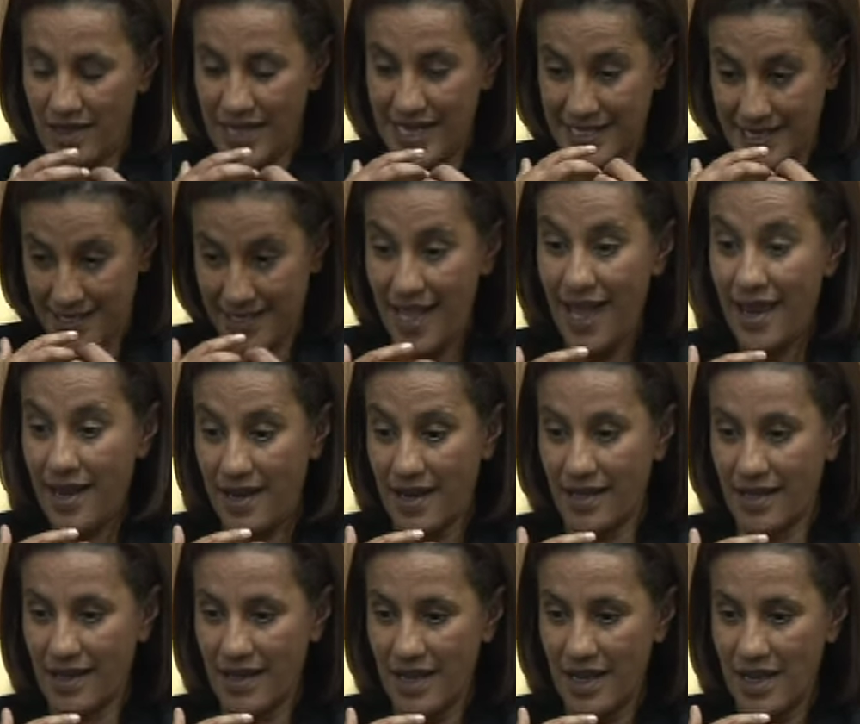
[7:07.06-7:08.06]

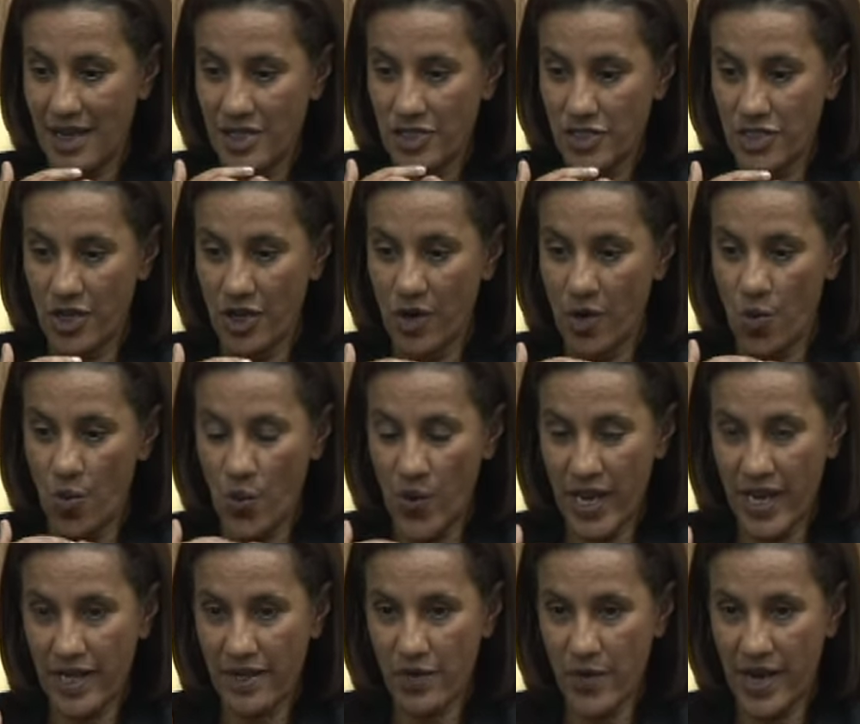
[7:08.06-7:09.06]
aesthetic. So
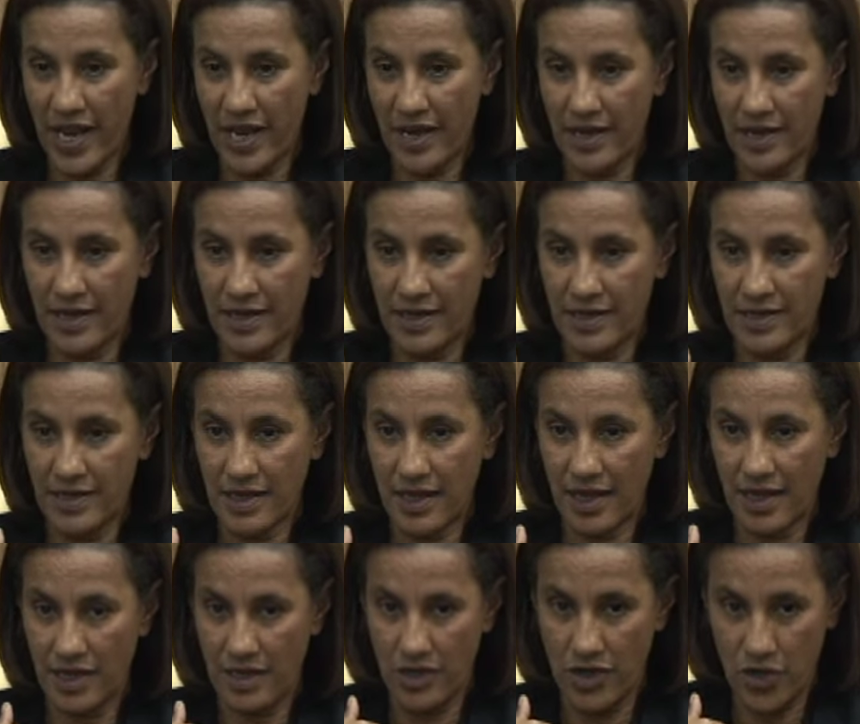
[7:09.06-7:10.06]
we created
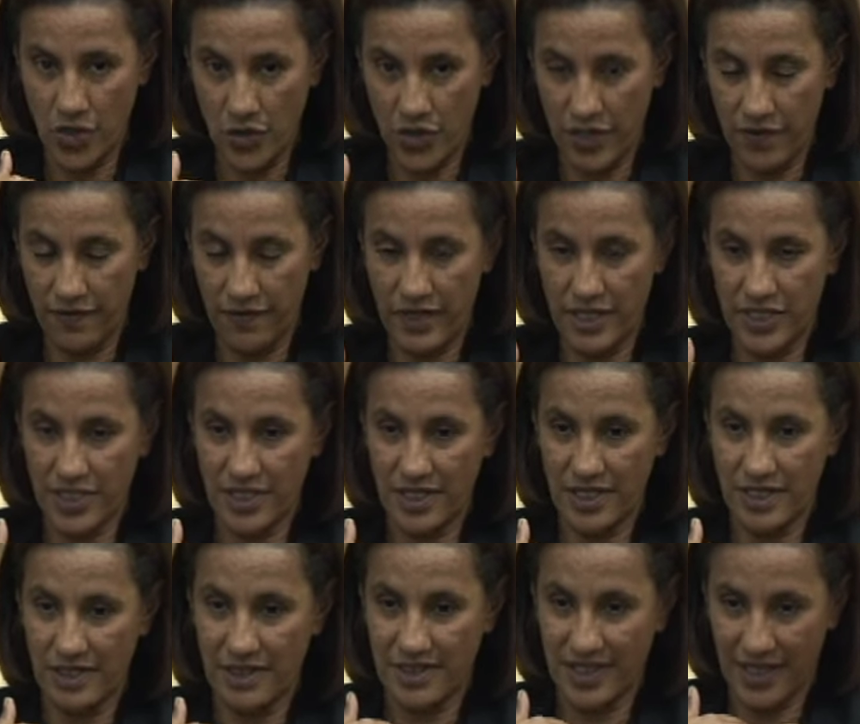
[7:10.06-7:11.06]
a new
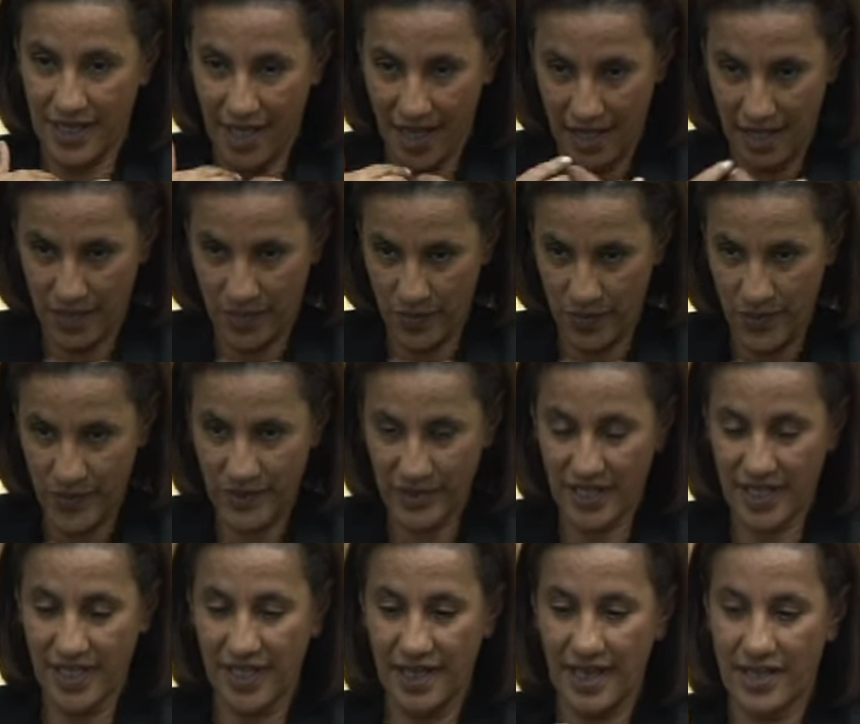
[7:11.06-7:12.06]
division, the Kenneth Poole
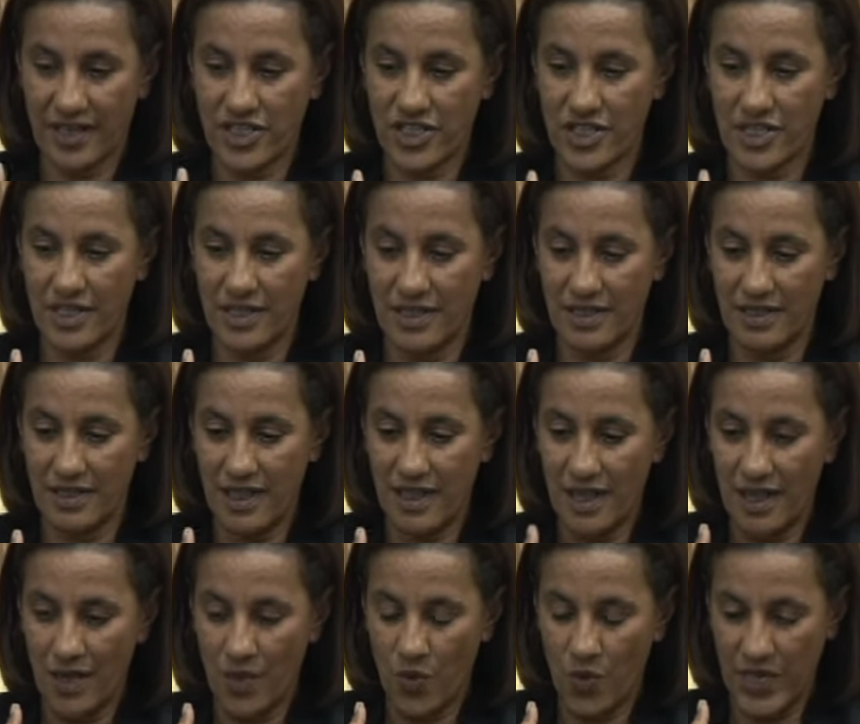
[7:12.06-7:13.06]
collection,
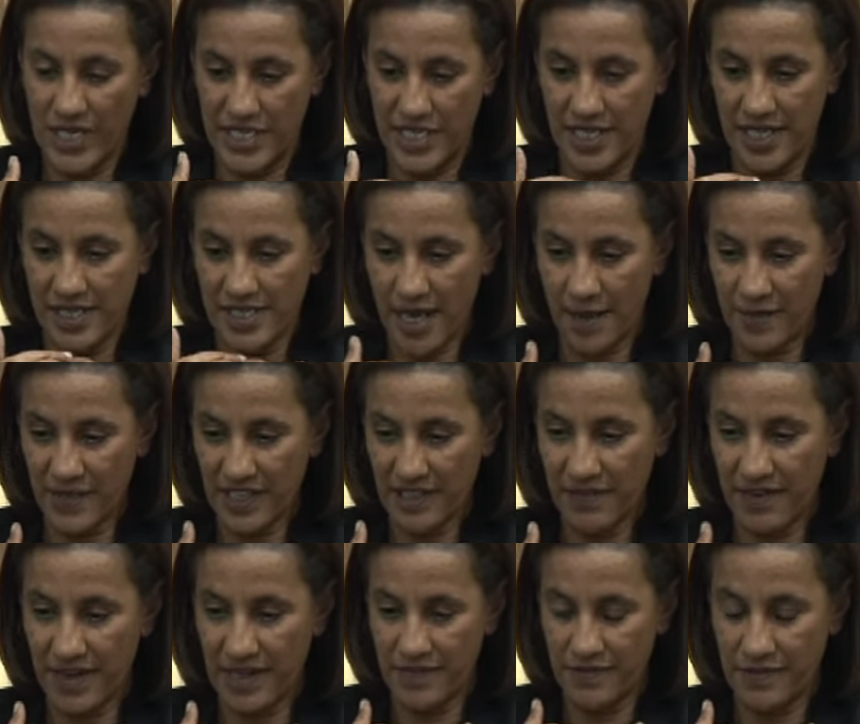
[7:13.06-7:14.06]
which is I'm the
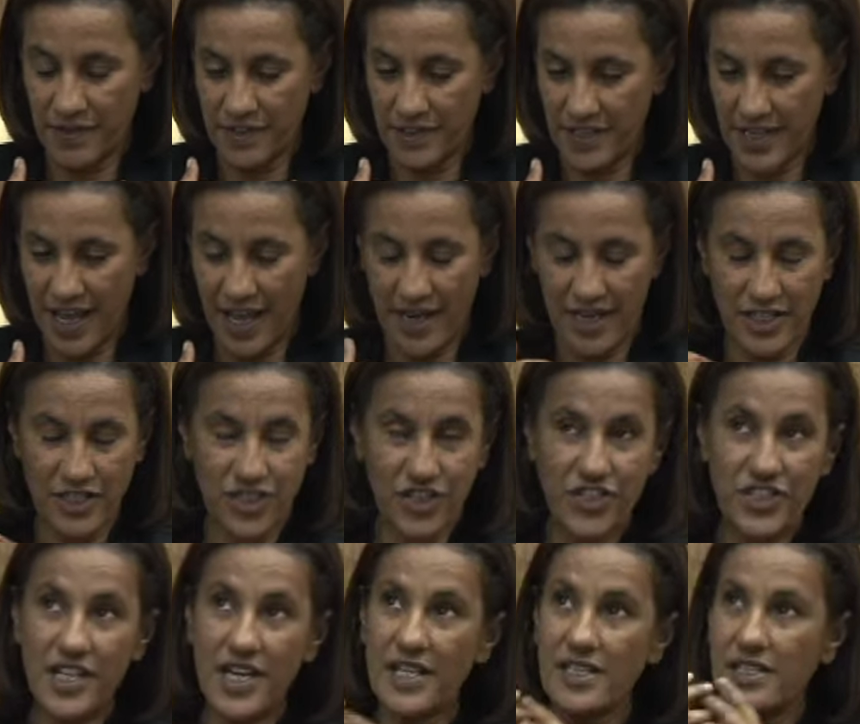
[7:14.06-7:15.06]
creative designer,
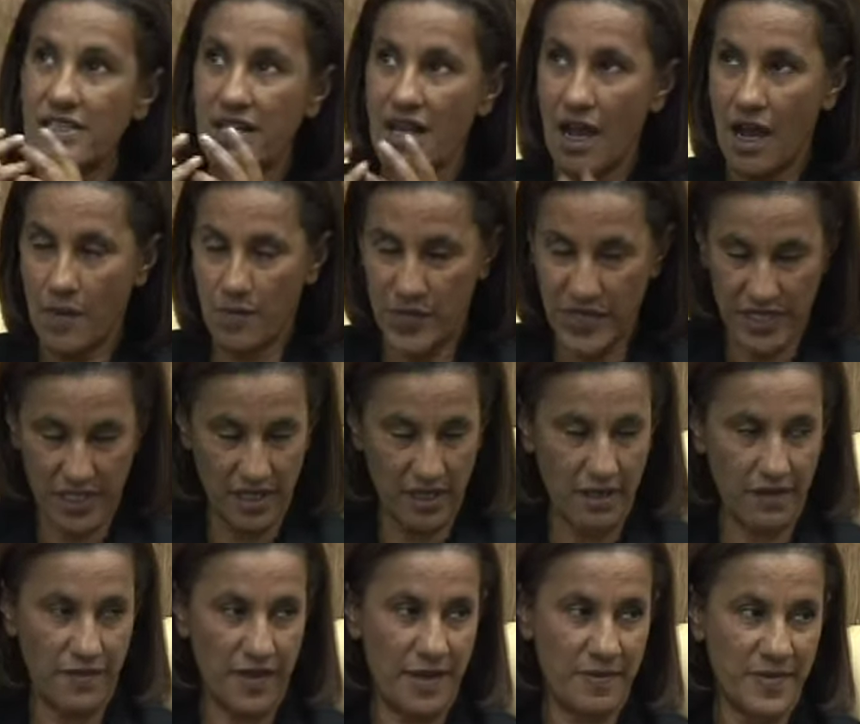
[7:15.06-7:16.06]
just the
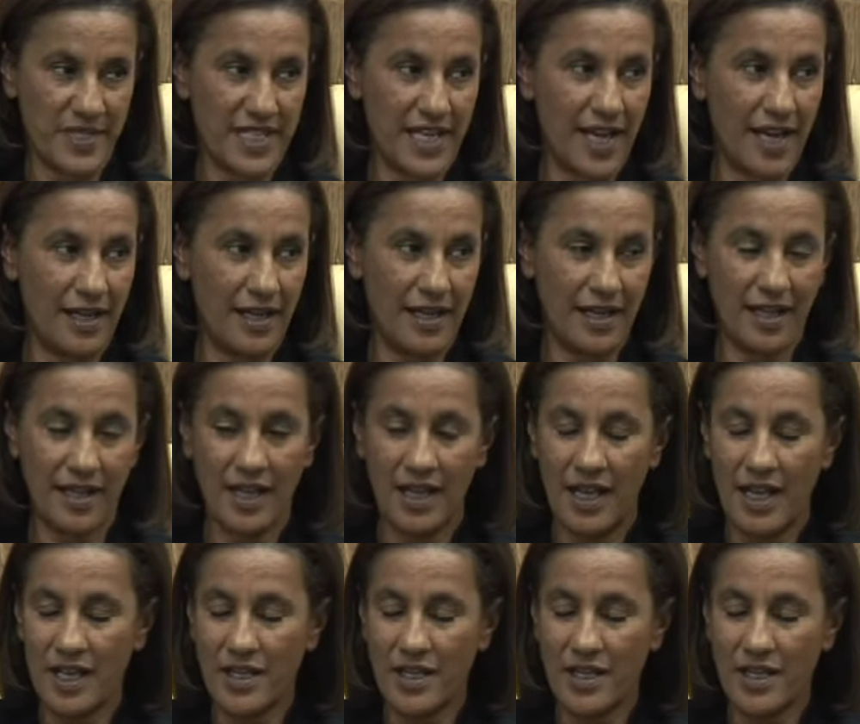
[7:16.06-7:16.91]
opposite of Amsale.